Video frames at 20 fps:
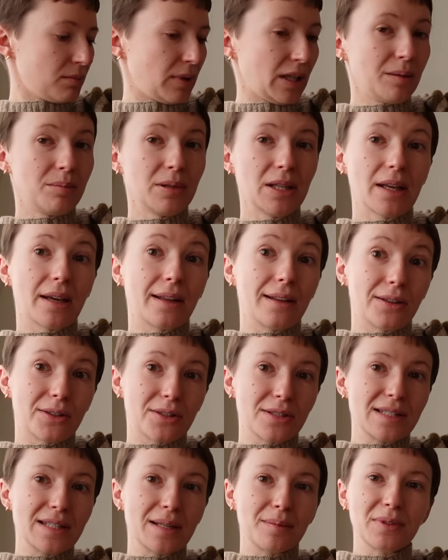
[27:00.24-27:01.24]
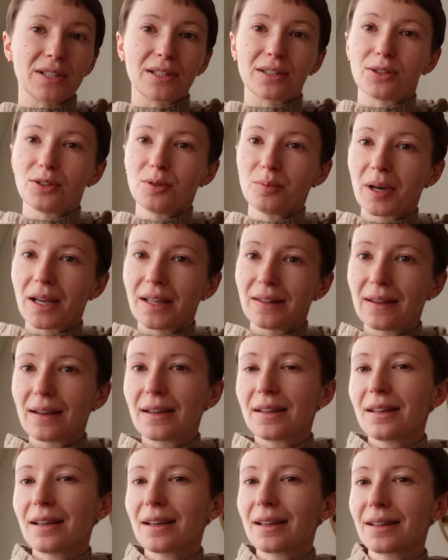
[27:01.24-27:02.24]
maybe I learned something new by
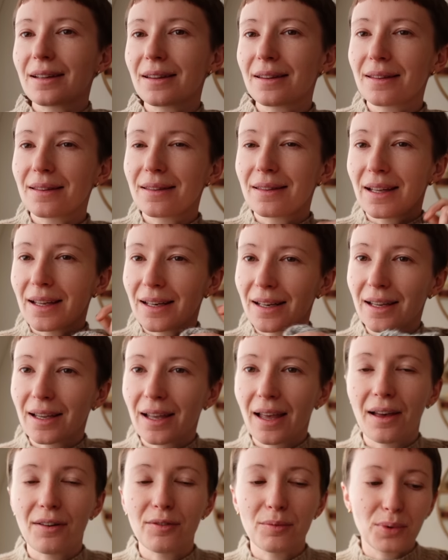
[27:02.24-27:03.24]
then, and then I have